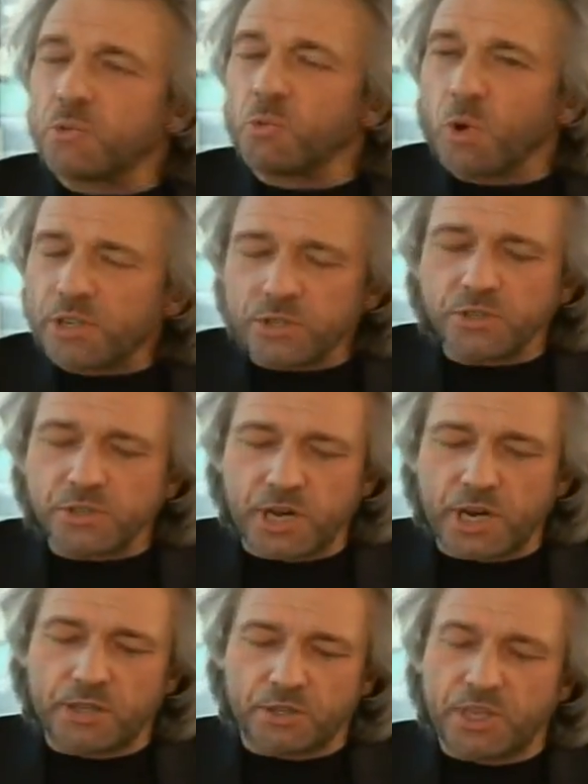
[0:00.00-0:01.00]
The Western
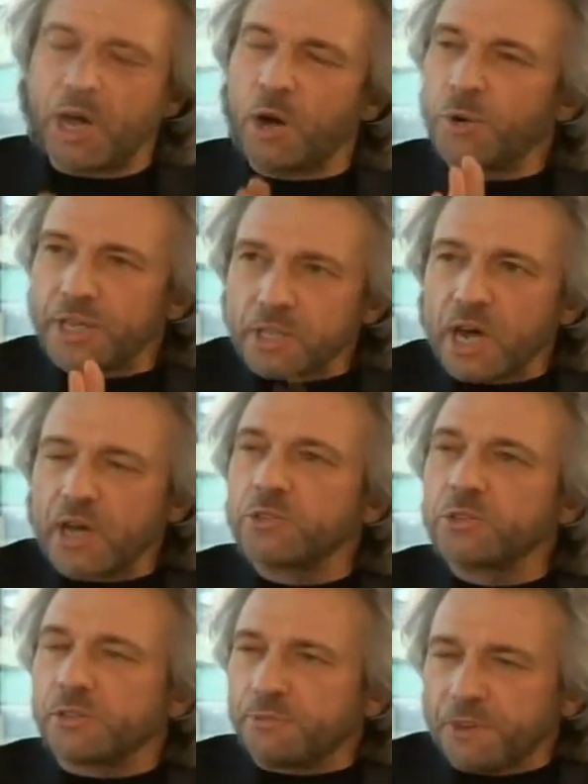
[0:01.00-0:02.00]
scientists now
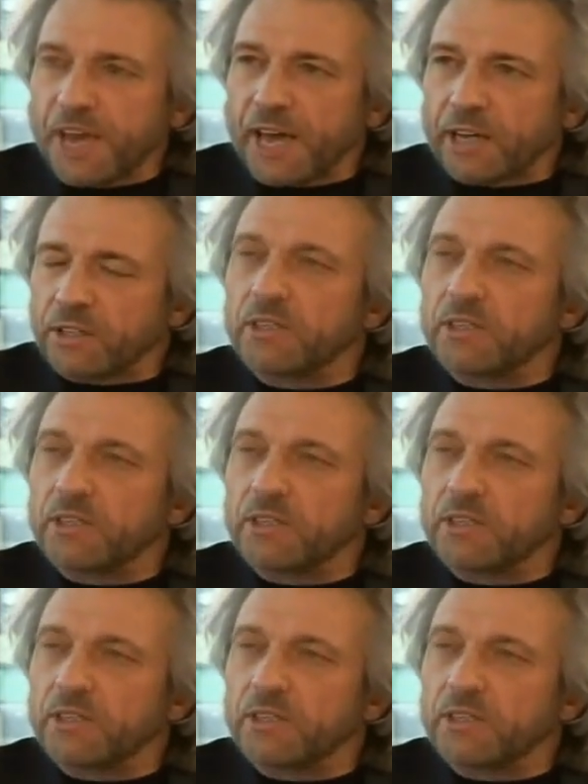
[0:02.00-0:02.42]
acknowledge the fact,